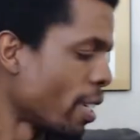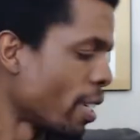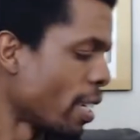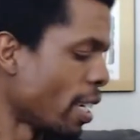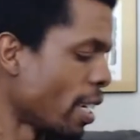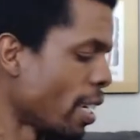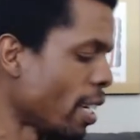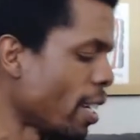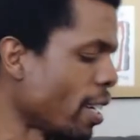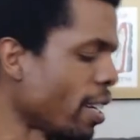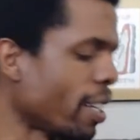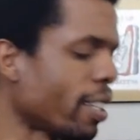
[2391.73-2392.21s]

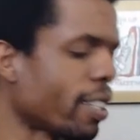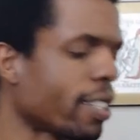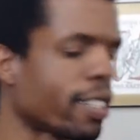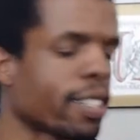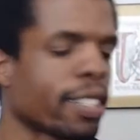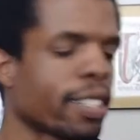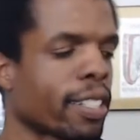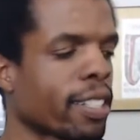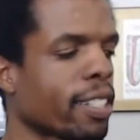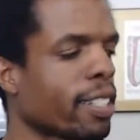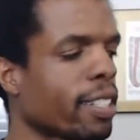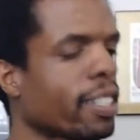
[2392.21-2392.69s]

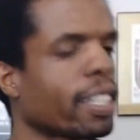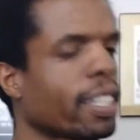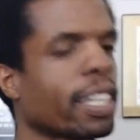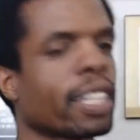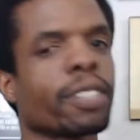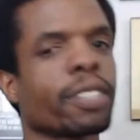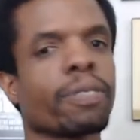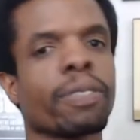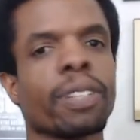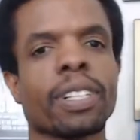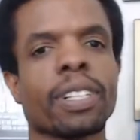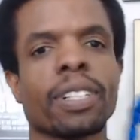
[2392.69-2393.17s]
And
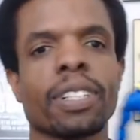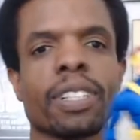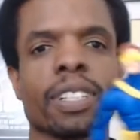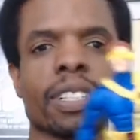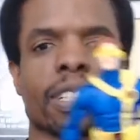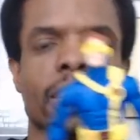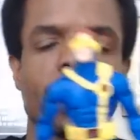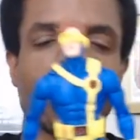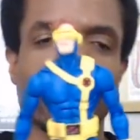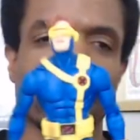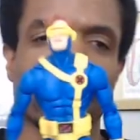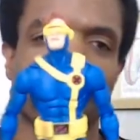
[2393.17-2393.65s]
that's what it
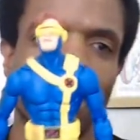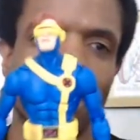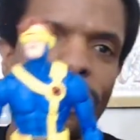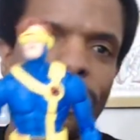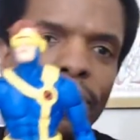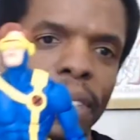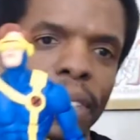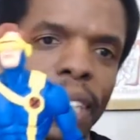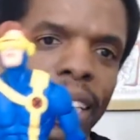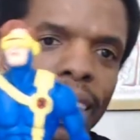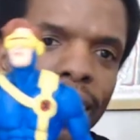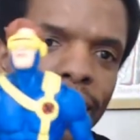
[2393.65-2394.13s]
looks like,
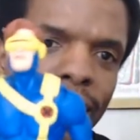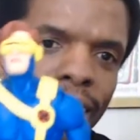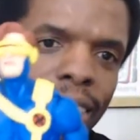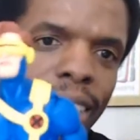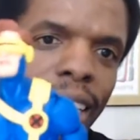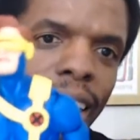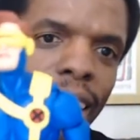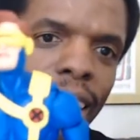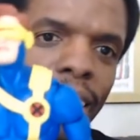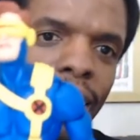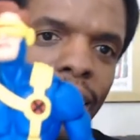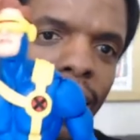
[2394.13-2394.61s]

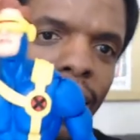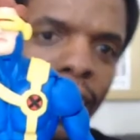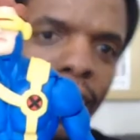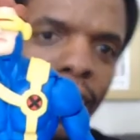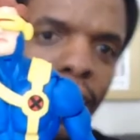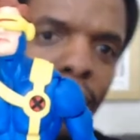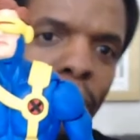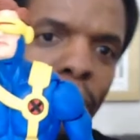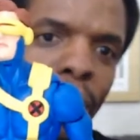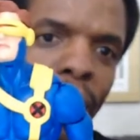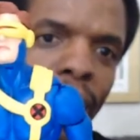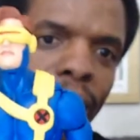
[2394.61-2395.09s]
exactly like
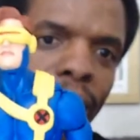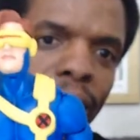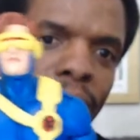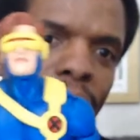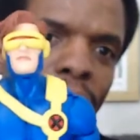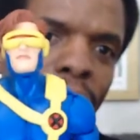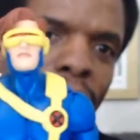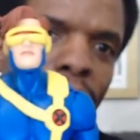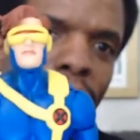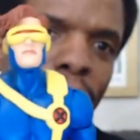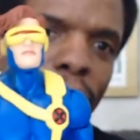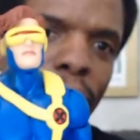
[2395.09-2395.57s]
the box,
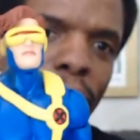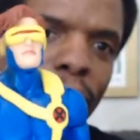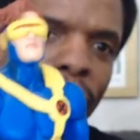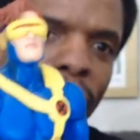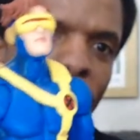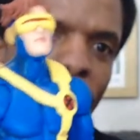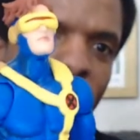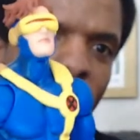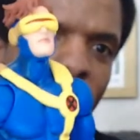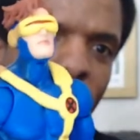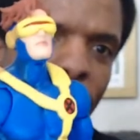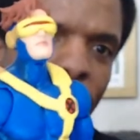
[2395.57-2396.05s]
right?
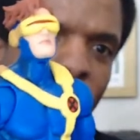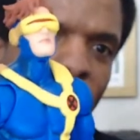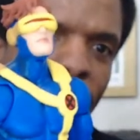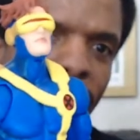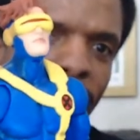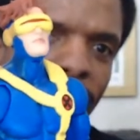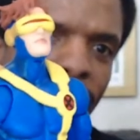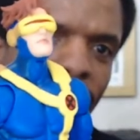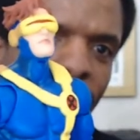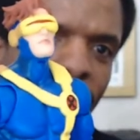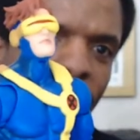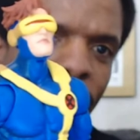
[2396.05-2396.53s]

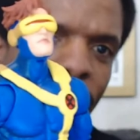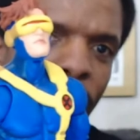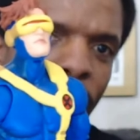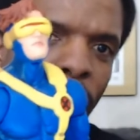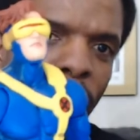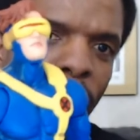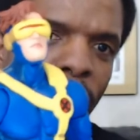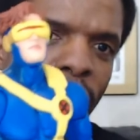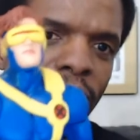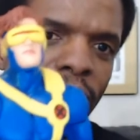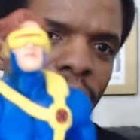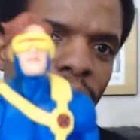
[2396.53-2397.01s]
But if
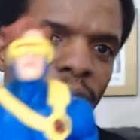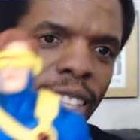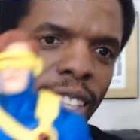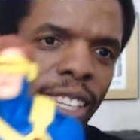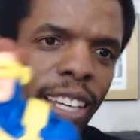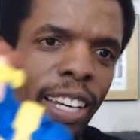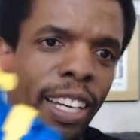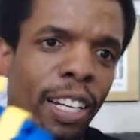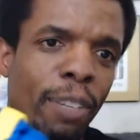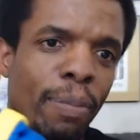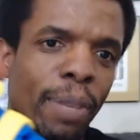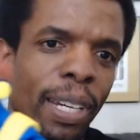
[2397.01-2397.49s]
you're into like
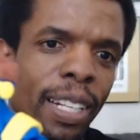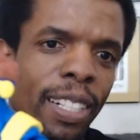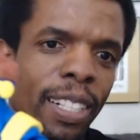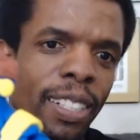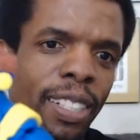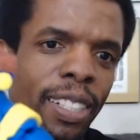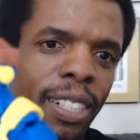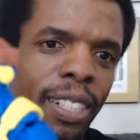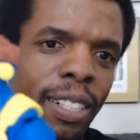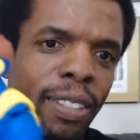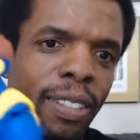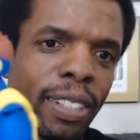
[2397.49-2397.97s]
the animated
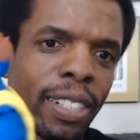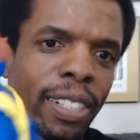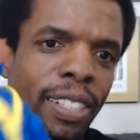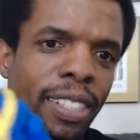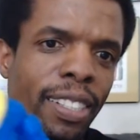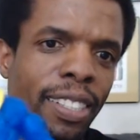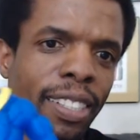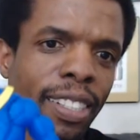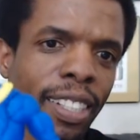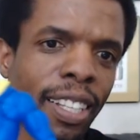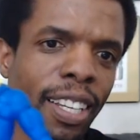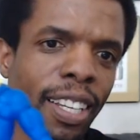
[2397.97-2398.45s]

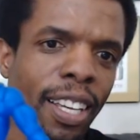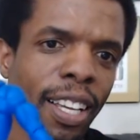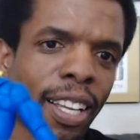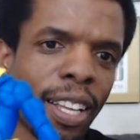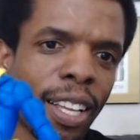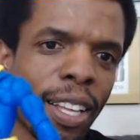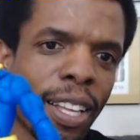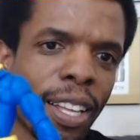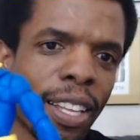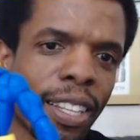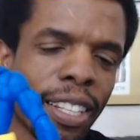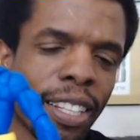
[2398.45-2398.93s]
series,
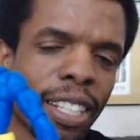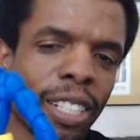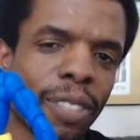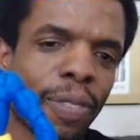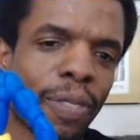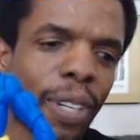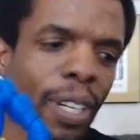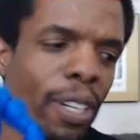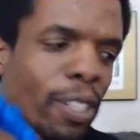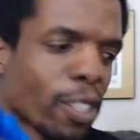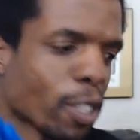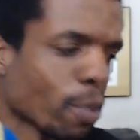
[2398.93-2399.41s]
these
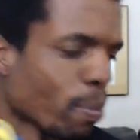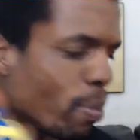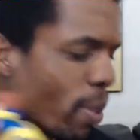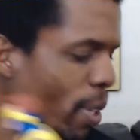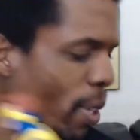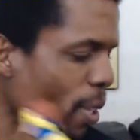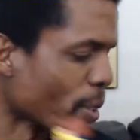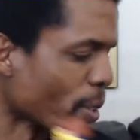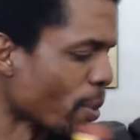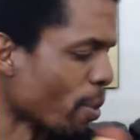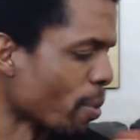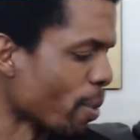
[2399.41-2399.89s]
figures are
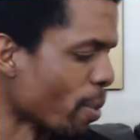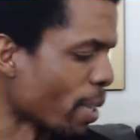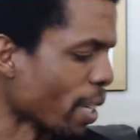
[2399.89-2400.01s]
pretty cool.